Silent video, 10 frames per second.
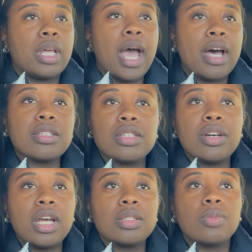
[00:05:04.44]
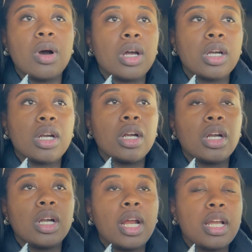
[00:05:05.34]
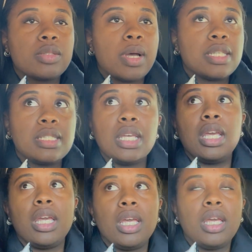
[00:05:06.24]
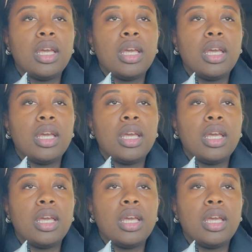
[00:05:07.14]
the house still has water, X Y Z.